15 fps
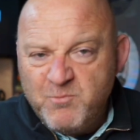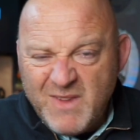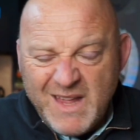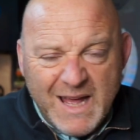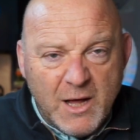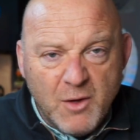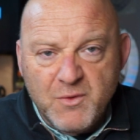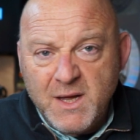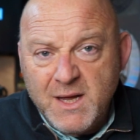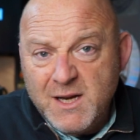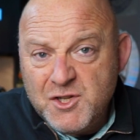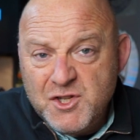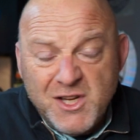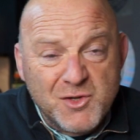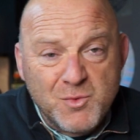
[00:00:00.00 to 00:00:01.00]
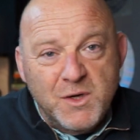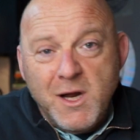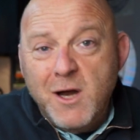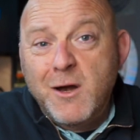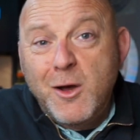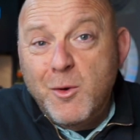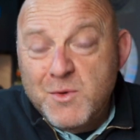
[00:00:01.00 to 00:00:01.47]
how they're going to change. We
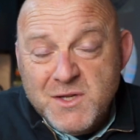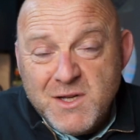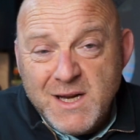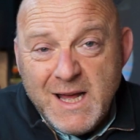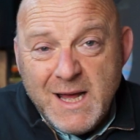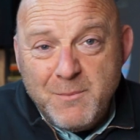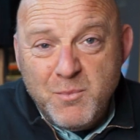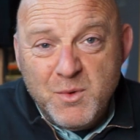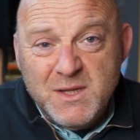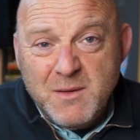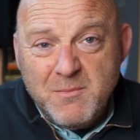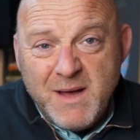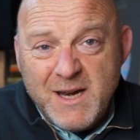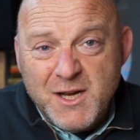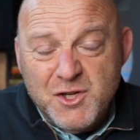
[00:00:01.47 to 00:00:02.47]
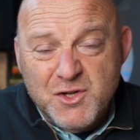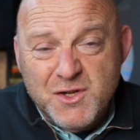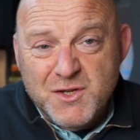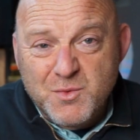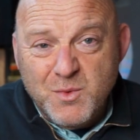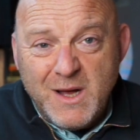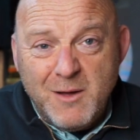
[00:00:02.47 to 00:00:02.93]
don't know what's going to happen with the manager
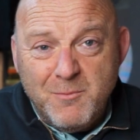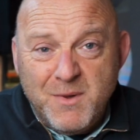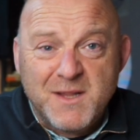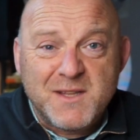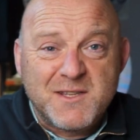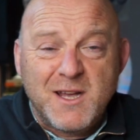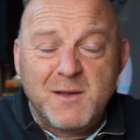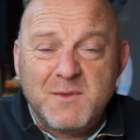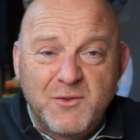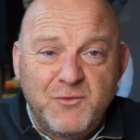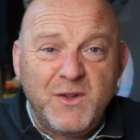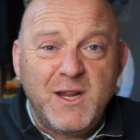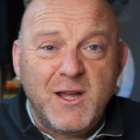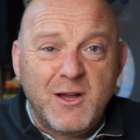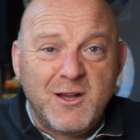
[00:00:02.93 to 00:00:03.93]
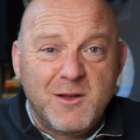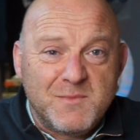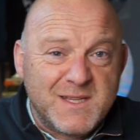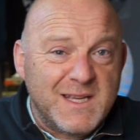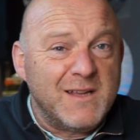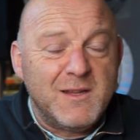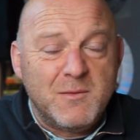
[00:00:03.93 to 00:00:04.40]
as well. By the time this video
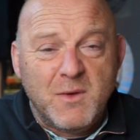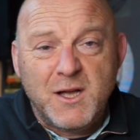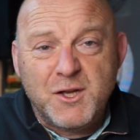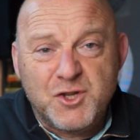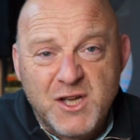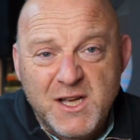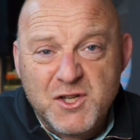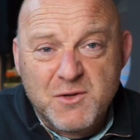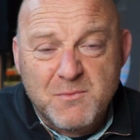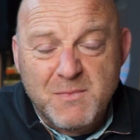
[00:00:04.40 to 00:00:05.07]
comes out, they might have changed the